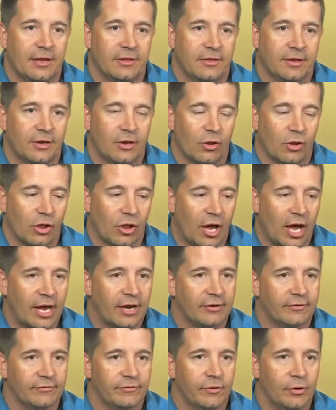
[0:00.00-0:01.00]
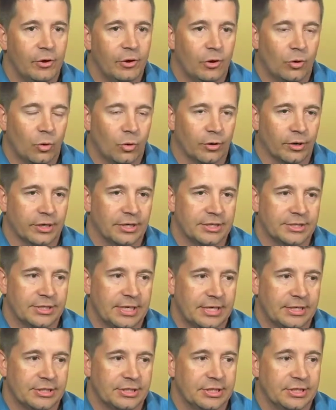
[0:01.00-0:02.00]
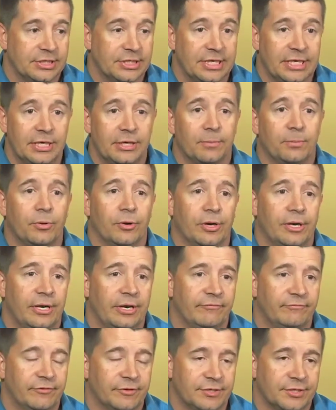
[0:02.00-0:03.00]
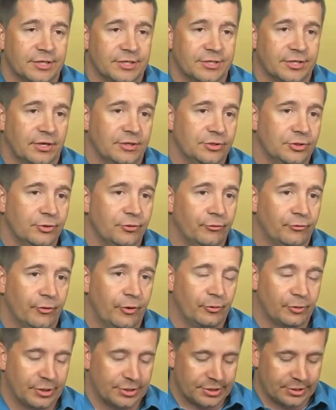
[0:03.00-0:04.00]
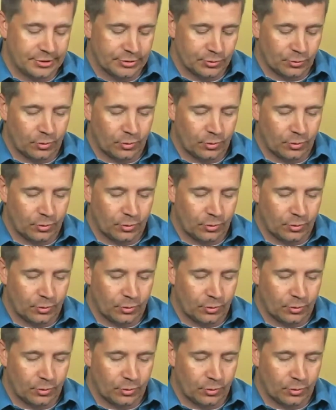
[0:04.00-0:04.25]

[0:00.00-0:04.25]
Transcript: I think a lot of organizations need to put an emphasis on two focuses.